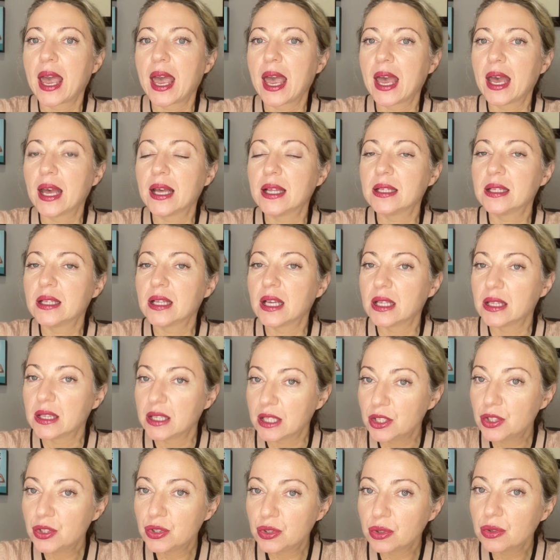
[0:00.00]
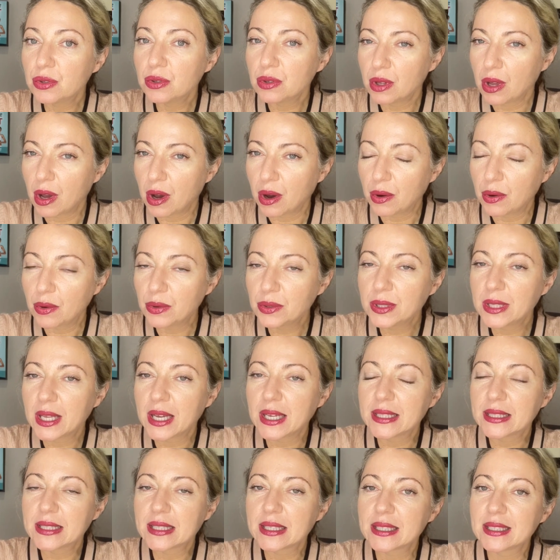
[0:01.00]
And did you know
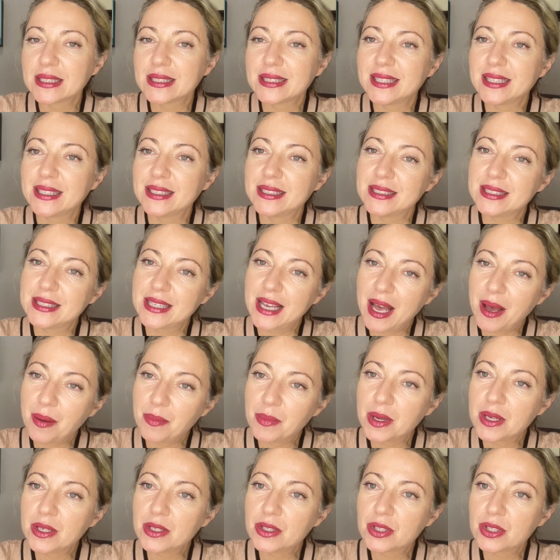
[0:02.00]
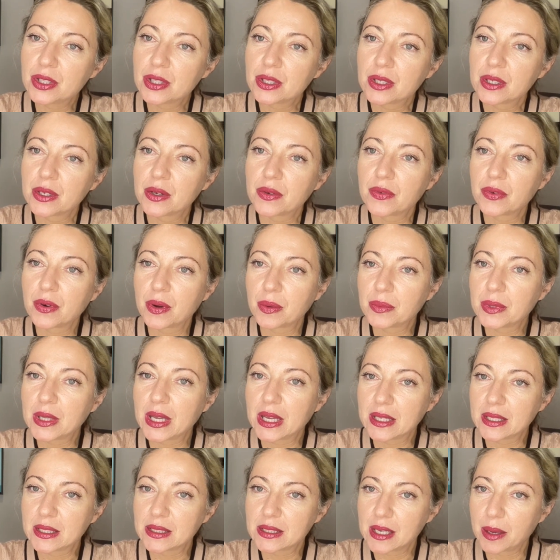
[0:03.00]
that the damage from the
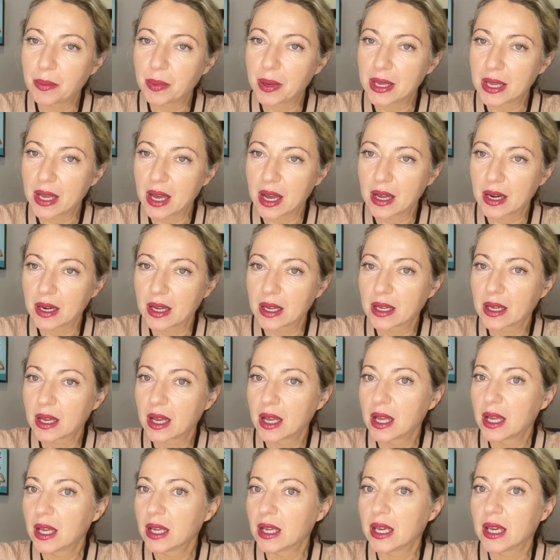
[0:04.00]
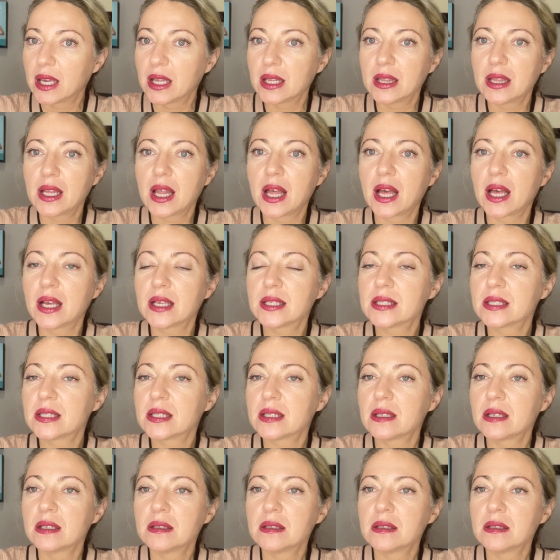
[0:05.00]
antibiotic can last